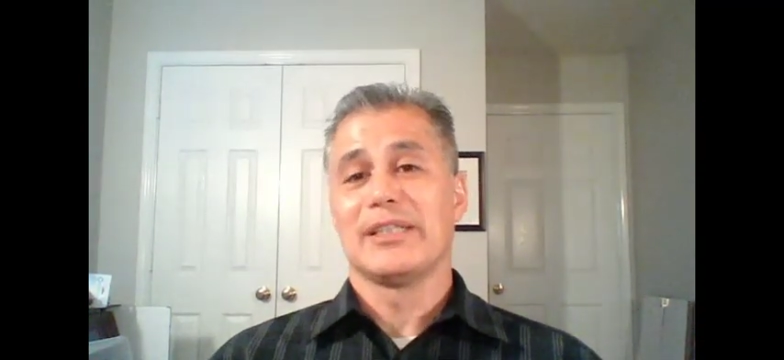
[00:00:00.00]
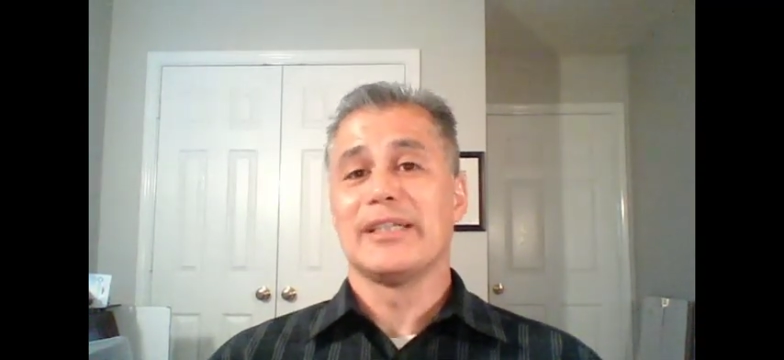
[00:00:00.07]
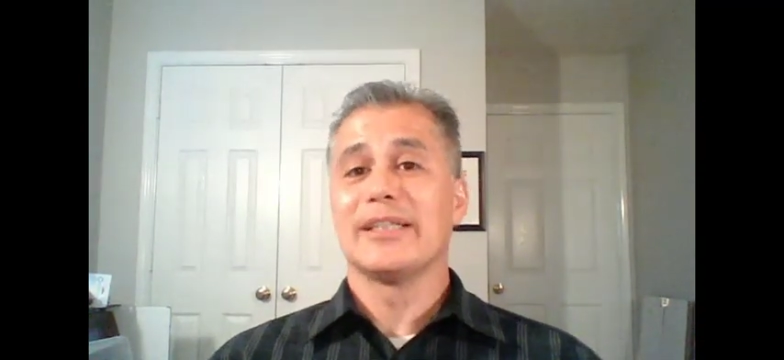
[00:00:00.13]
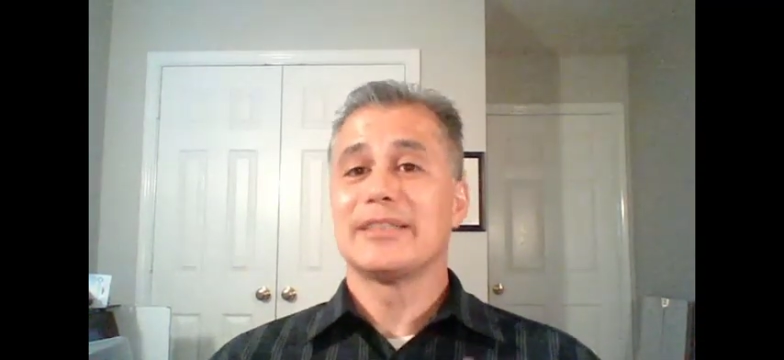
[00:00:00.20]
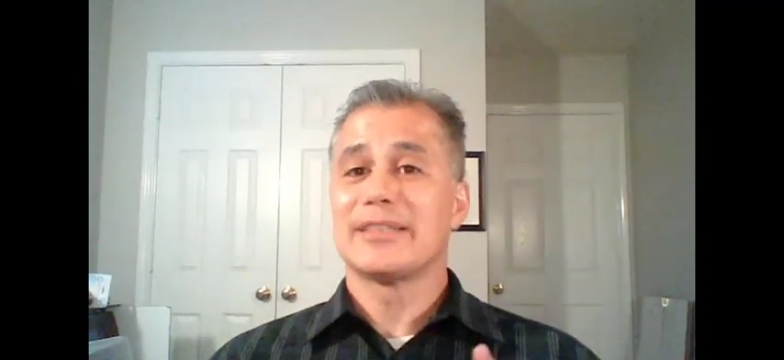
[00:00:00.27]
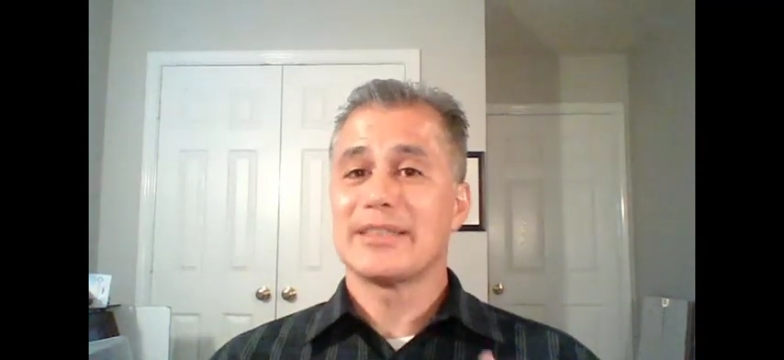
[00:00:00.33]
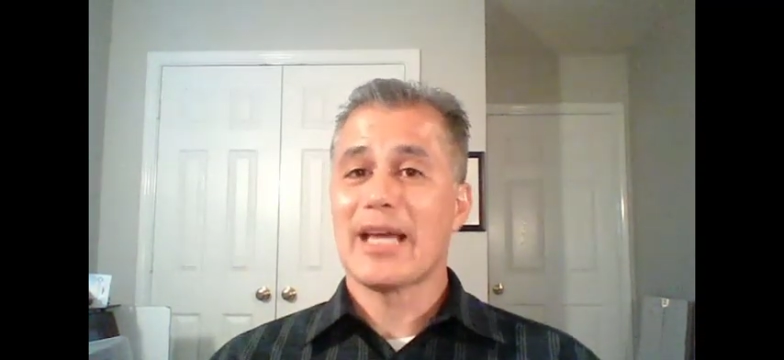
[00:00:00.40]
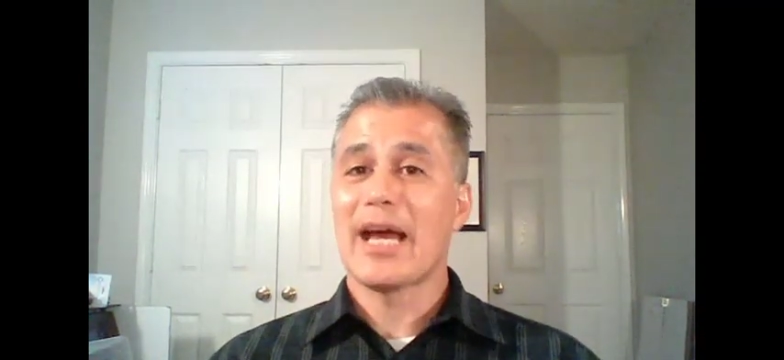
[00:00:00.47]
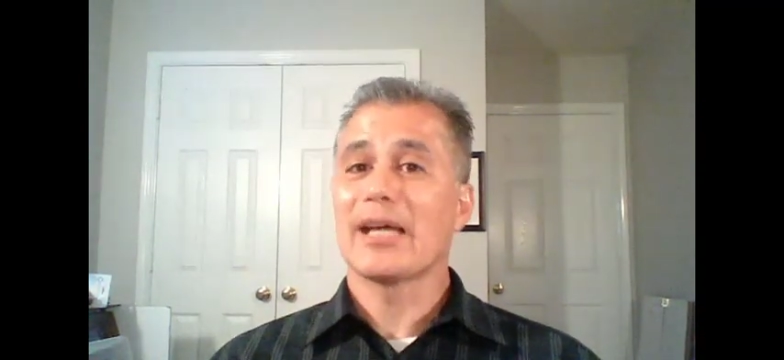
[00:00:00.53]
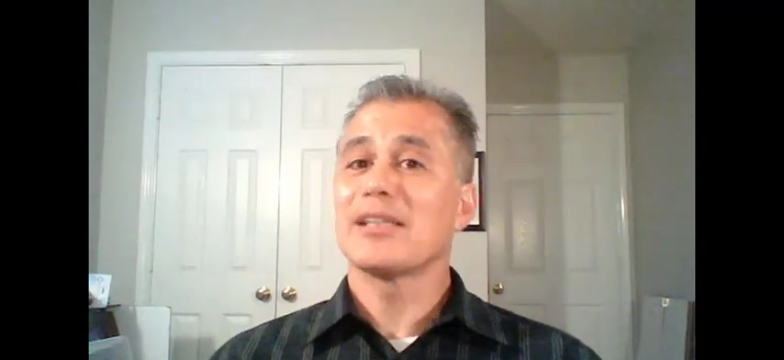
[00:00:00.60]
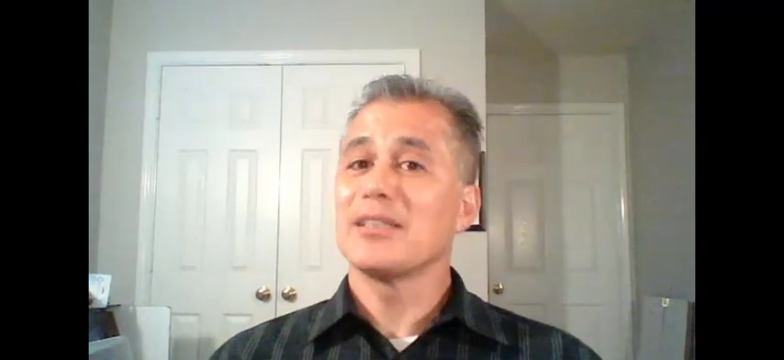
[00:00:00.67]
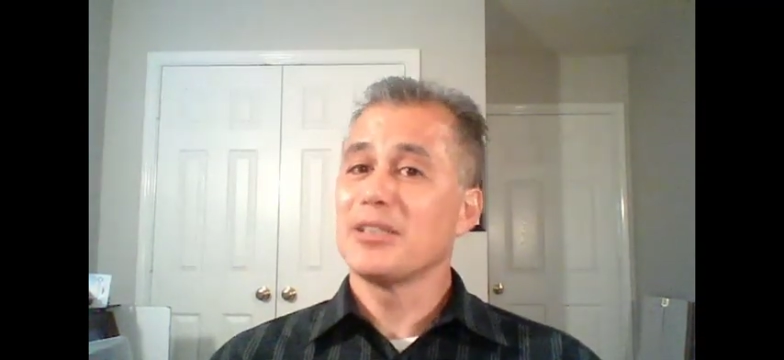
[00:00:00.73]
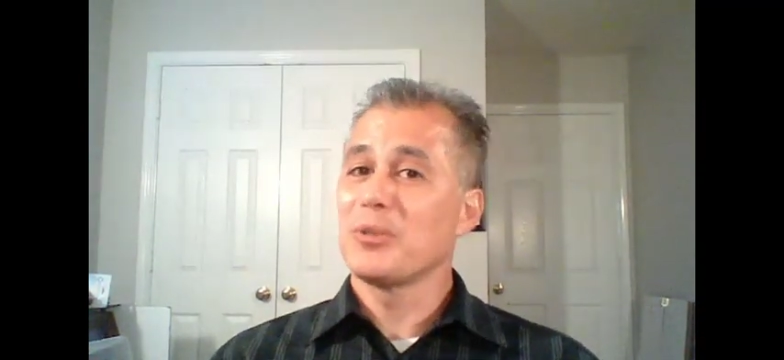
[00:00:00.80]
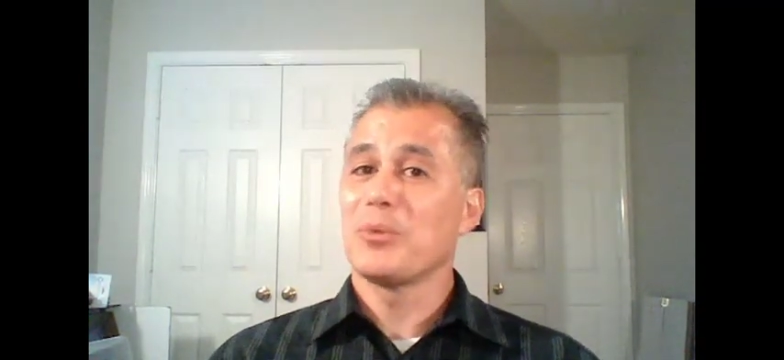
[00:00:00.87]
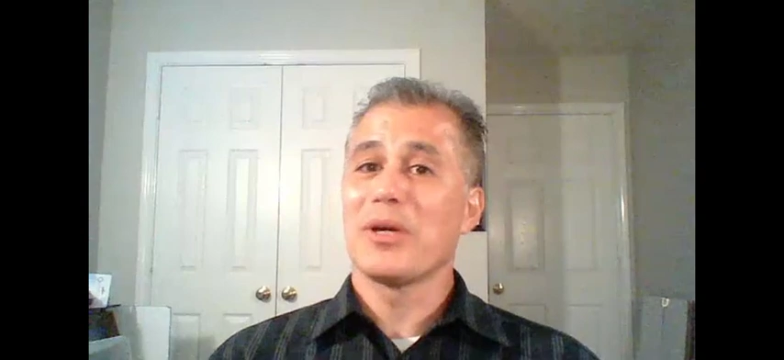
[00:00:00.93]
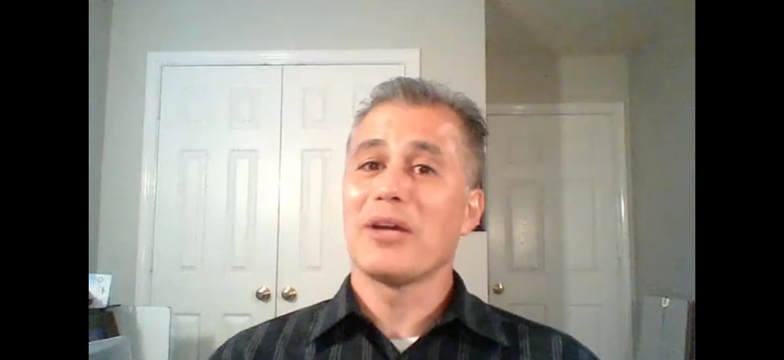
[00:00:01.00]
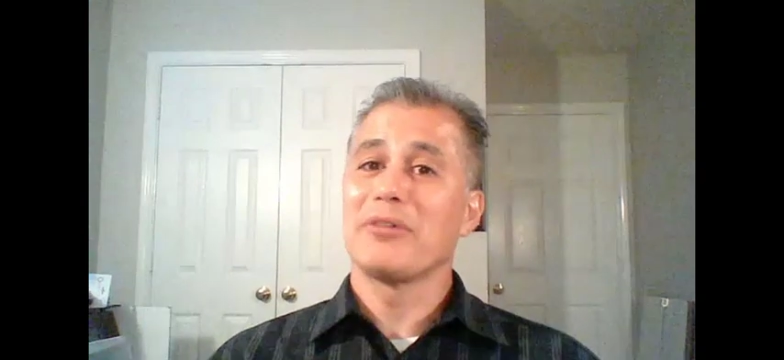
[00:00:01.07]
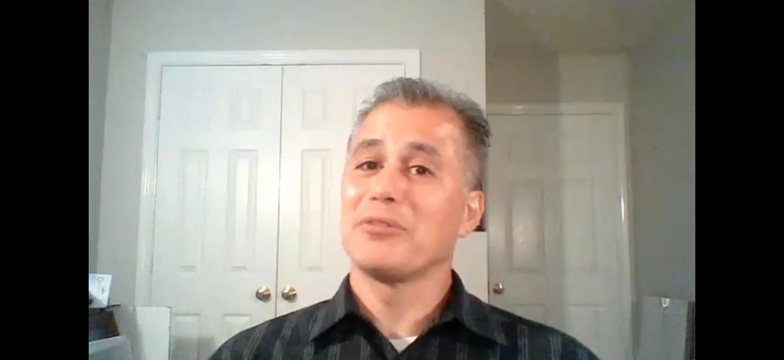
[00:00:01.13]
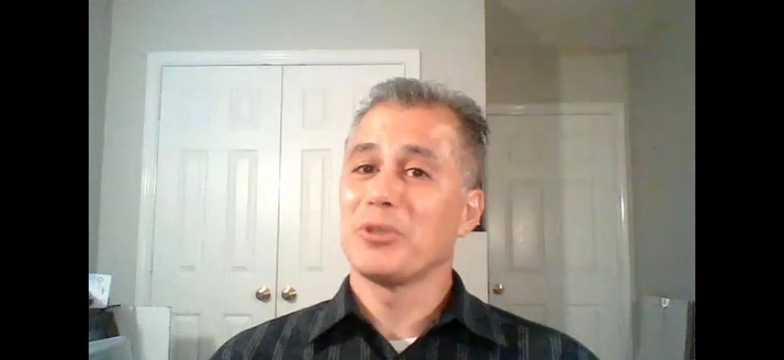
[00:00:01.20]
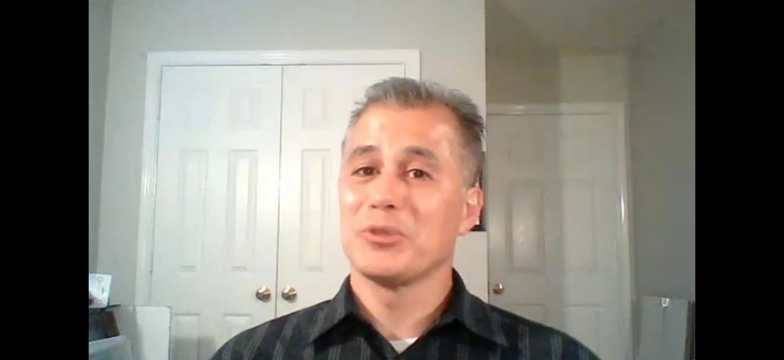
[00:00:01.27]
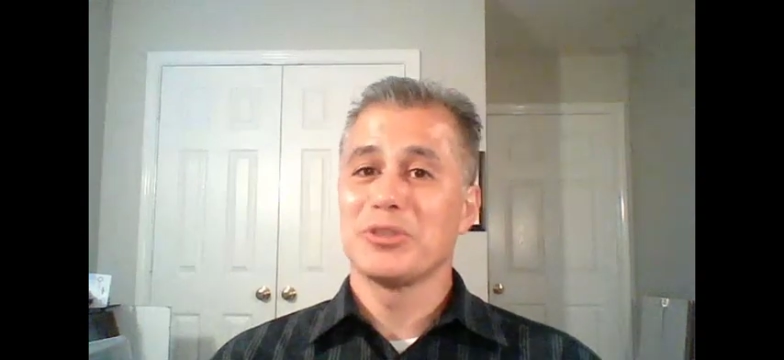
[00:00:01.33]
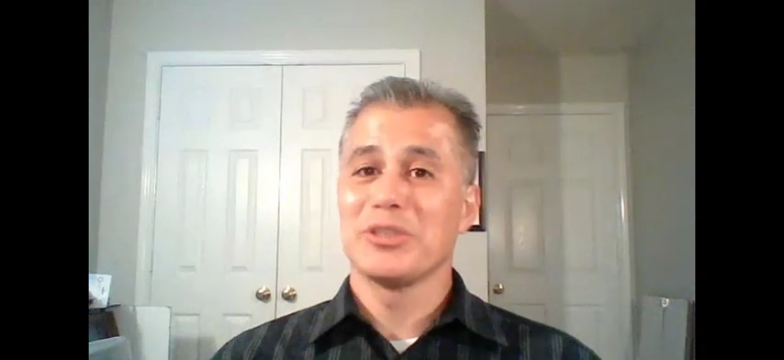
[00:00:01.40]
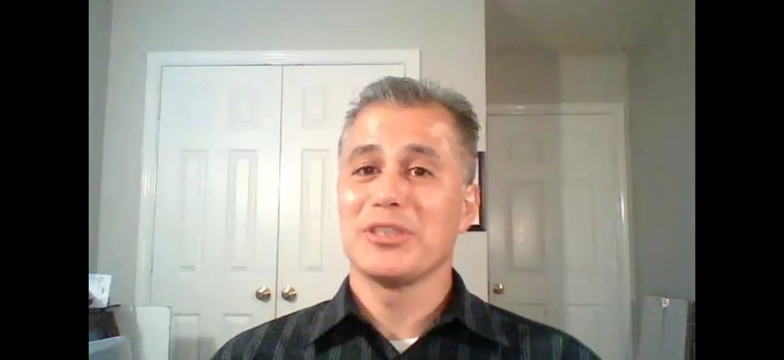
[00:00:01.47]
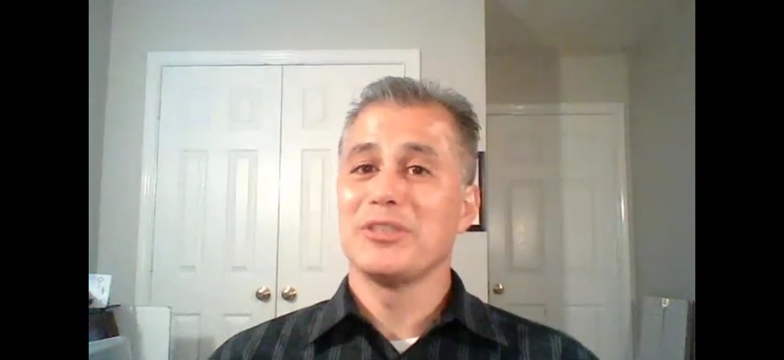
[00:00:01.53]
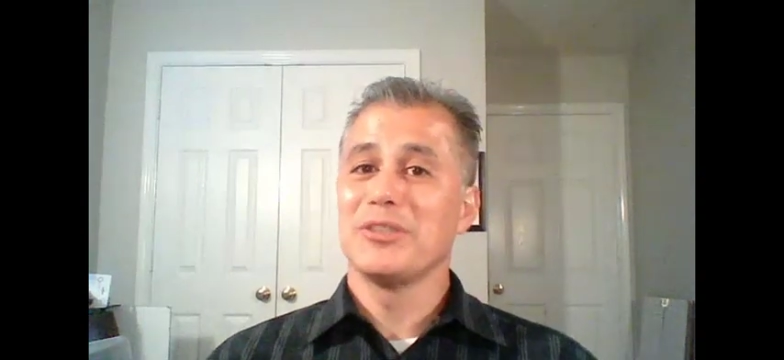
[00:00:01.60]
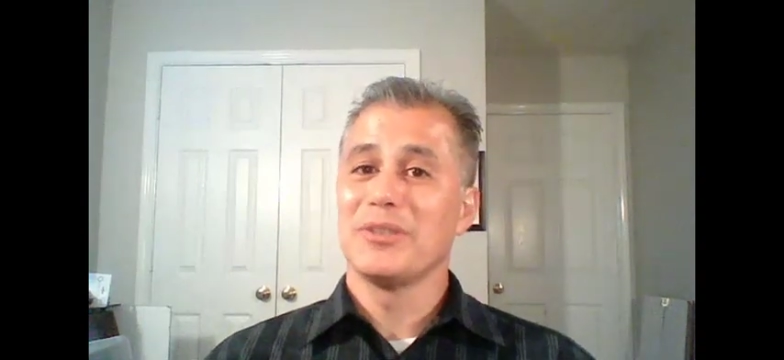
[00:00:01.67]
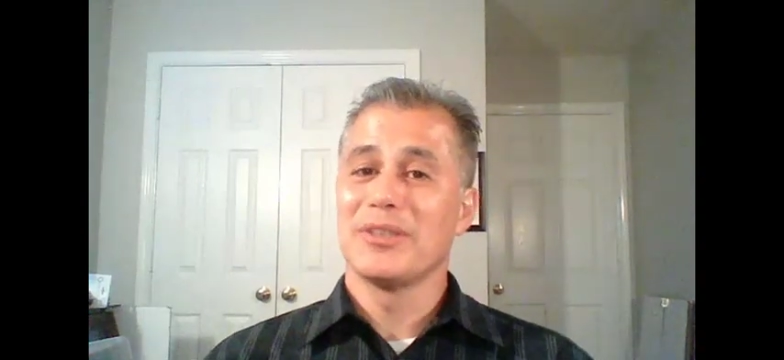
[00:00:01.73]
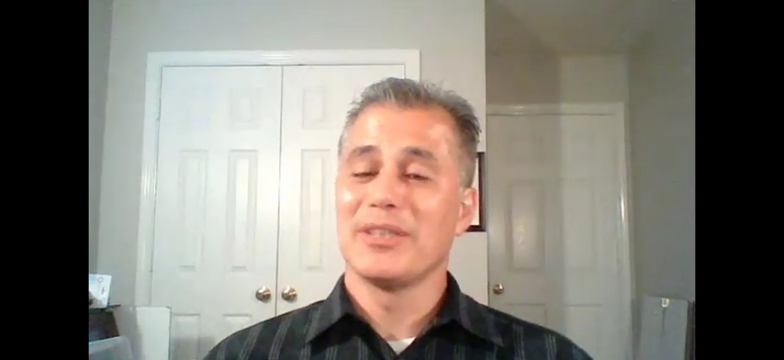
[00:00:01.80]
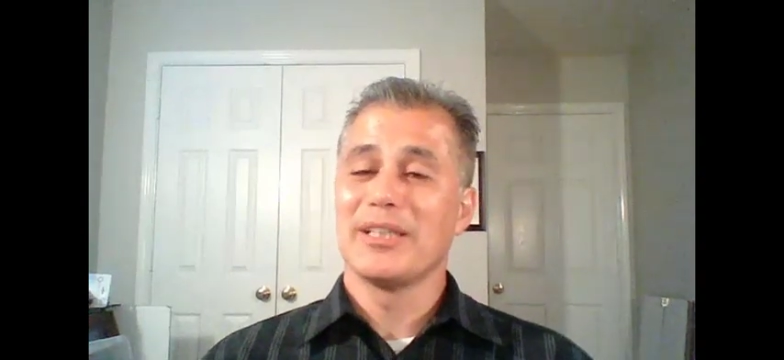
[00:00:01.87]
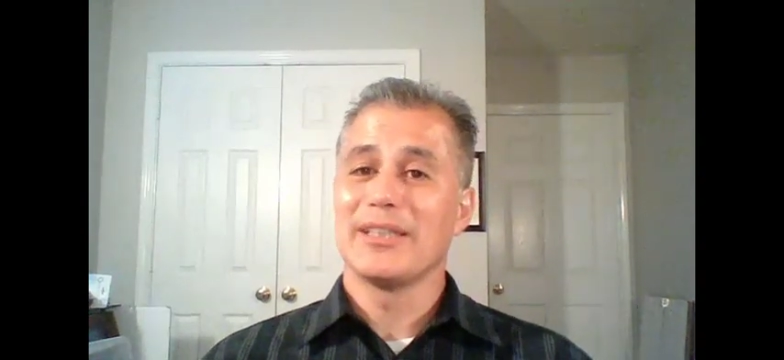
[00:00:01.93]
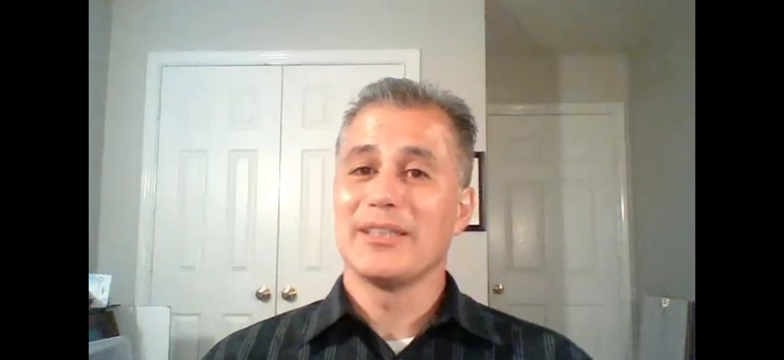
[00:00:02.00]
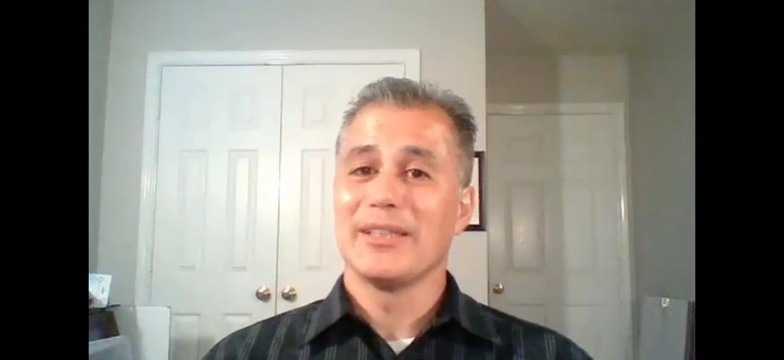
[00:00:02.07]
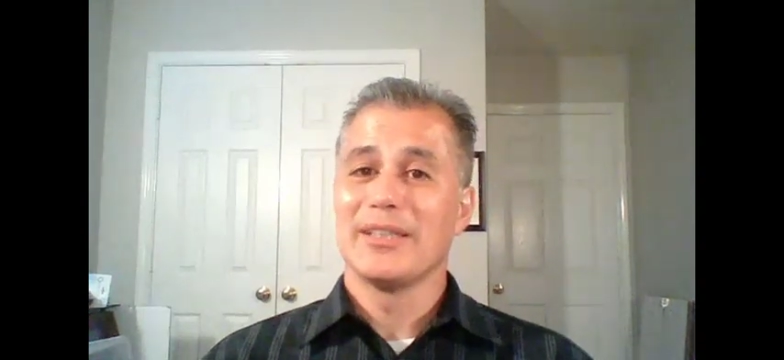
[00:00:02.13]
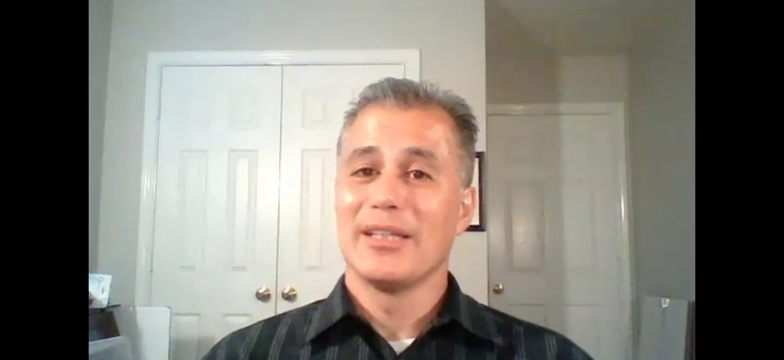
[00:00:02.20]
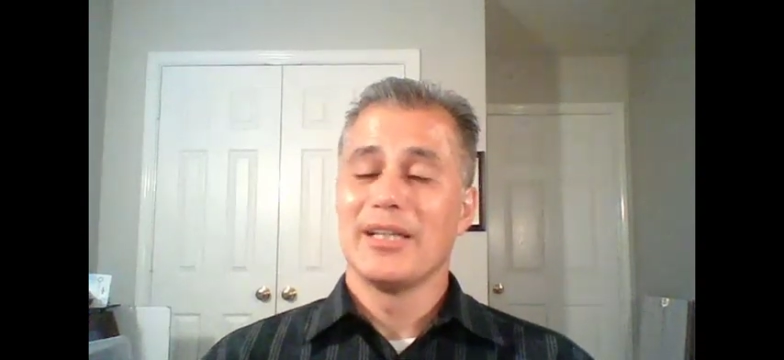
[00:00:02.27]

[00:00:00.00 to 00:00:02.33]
exactly the way I've told you to do it,